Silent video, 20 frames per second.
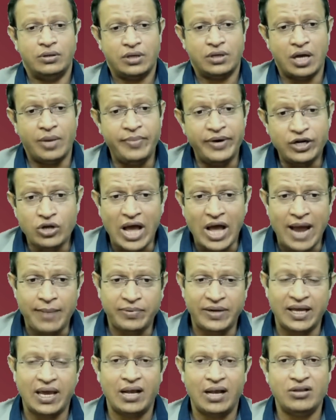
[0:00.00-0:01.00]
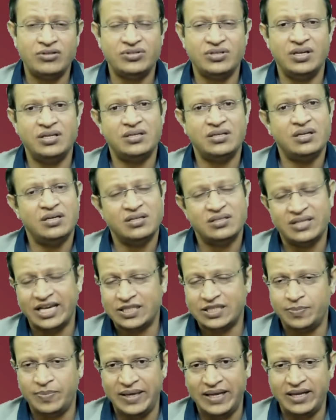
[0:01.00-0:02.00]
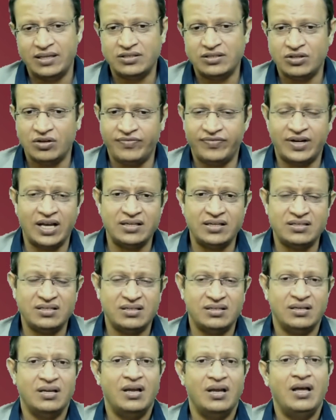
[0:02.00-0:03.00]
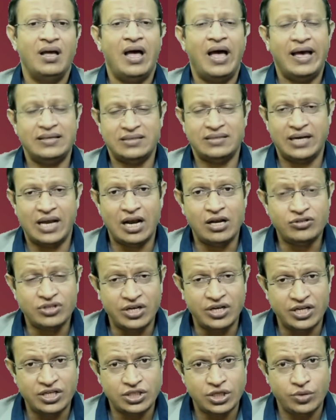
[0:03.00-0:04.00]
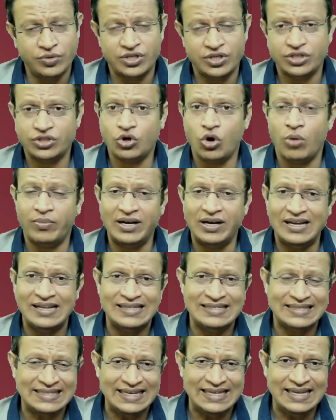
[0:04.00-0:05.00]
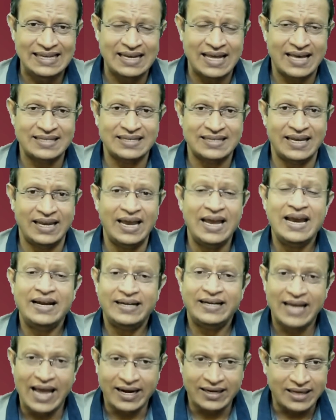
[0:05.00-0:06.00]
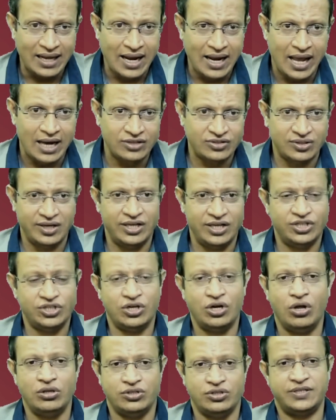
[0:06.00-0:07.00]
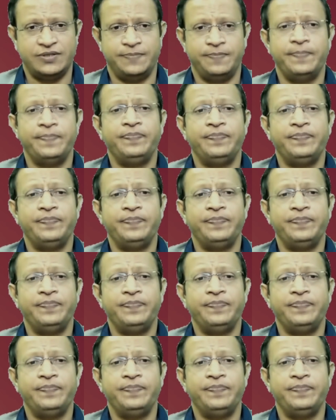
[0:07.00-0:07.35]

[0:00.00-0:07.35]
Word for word: coming to haptic hallucination is the experience of touch as an hallucination which is commonly seen as a tactile hallucination also